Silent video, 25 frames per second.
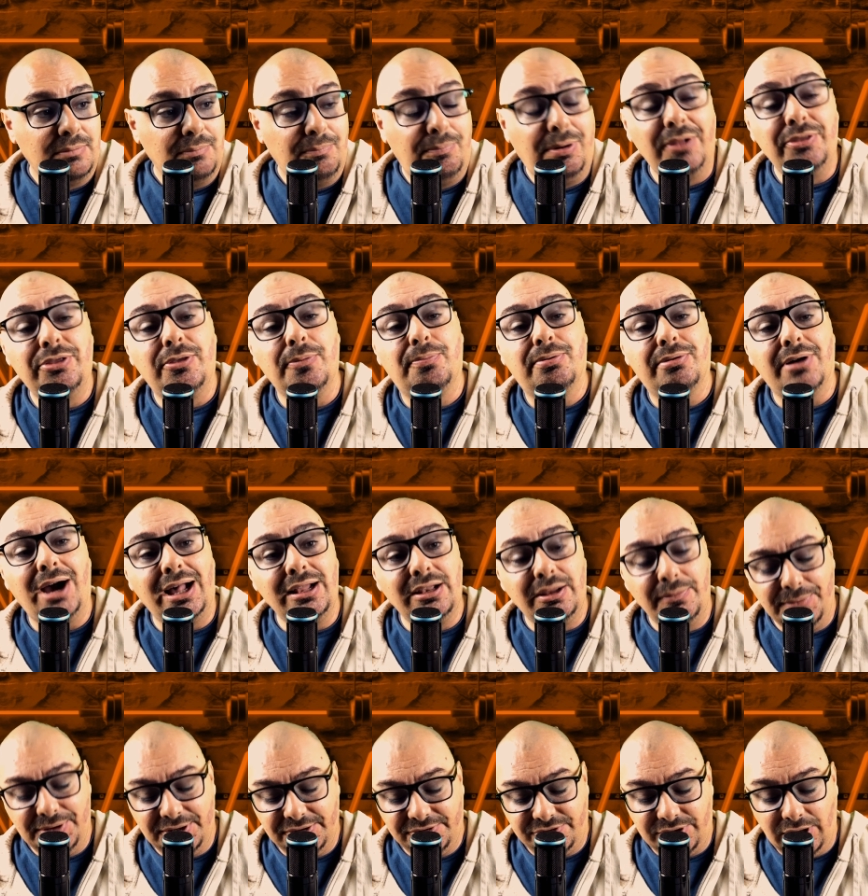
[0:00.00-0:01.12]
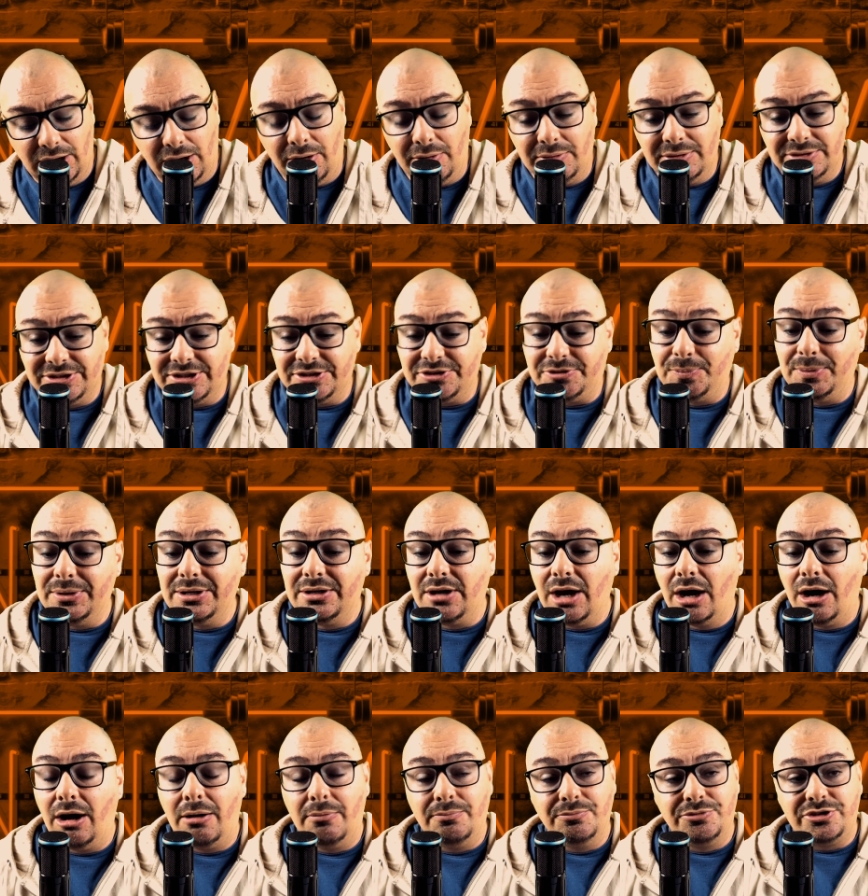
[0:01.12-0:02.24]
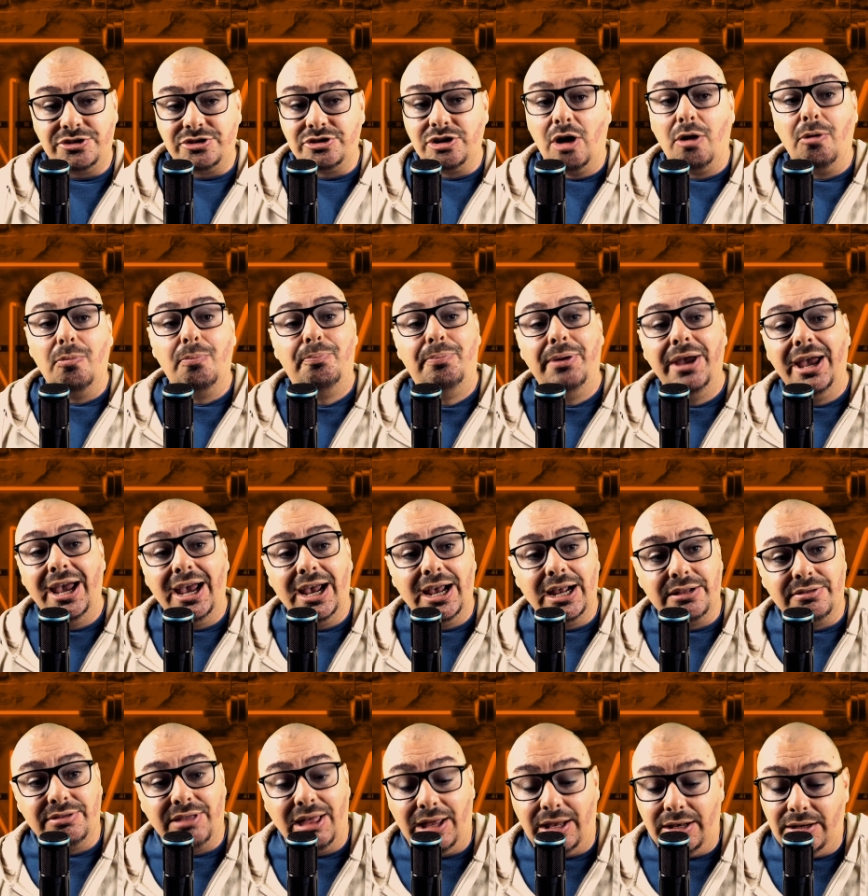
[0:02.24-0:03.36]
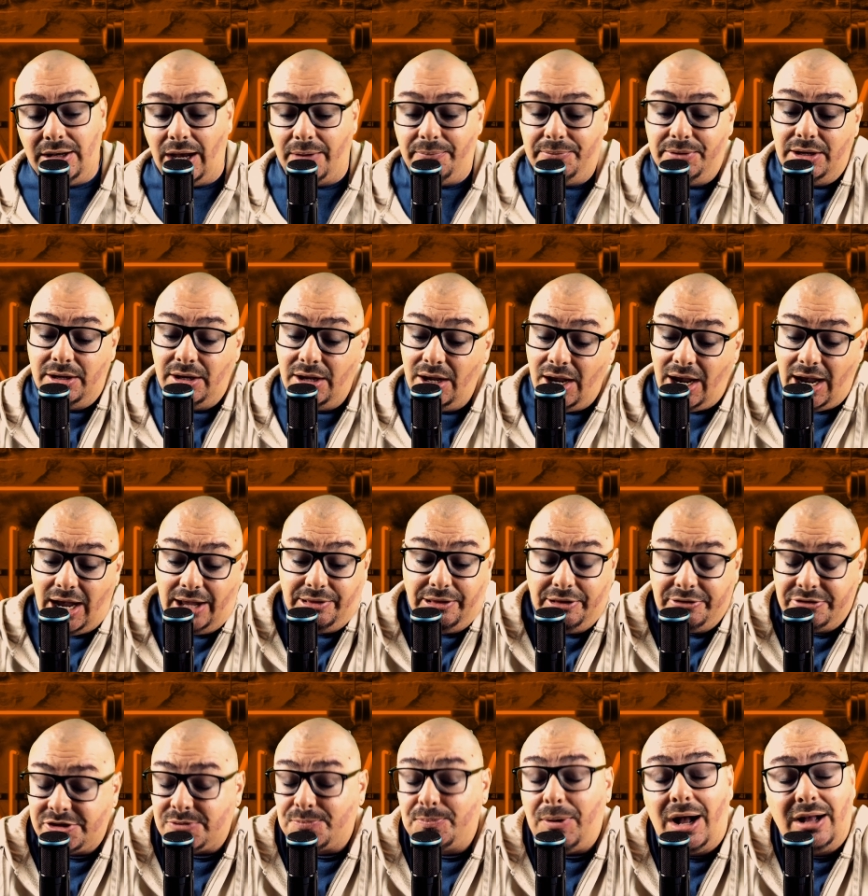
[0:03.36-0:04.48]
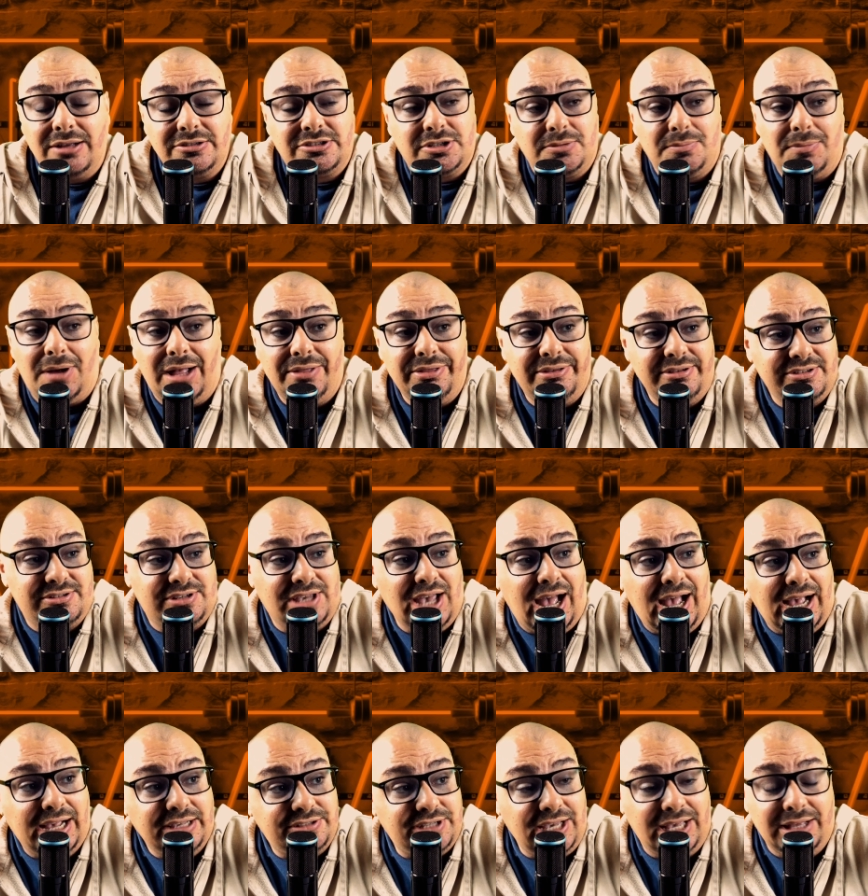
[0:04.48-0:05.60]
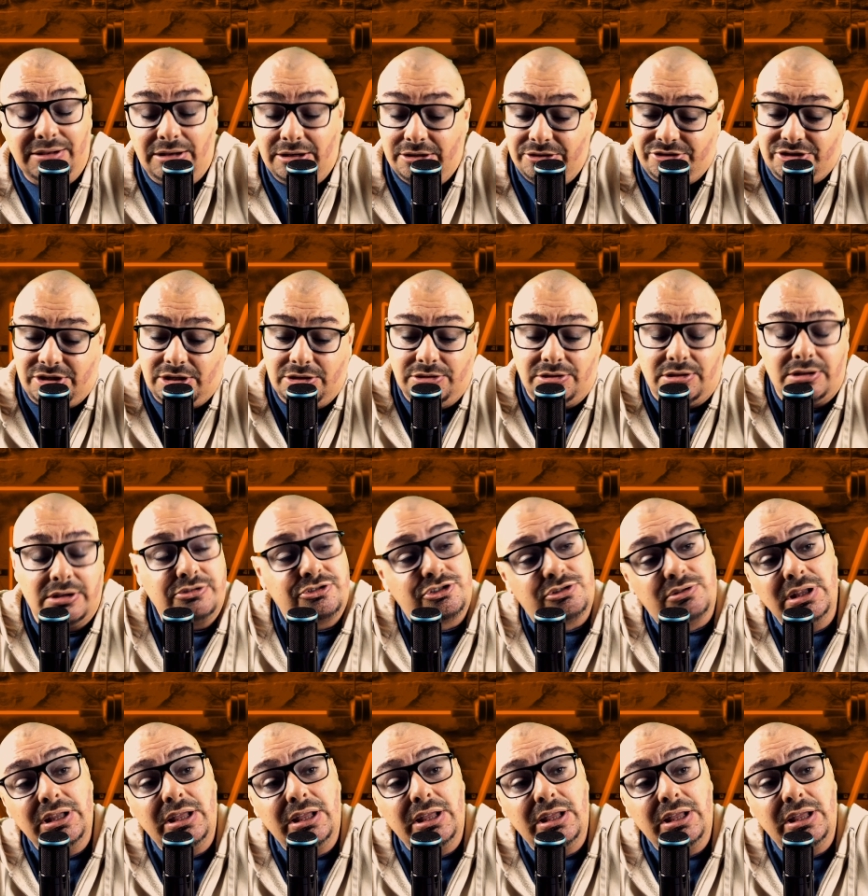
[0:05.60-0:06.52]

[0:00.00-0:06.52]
But the problem is, though, is it's become so big that I'm, mean, and they're sponsored by these guys, and there's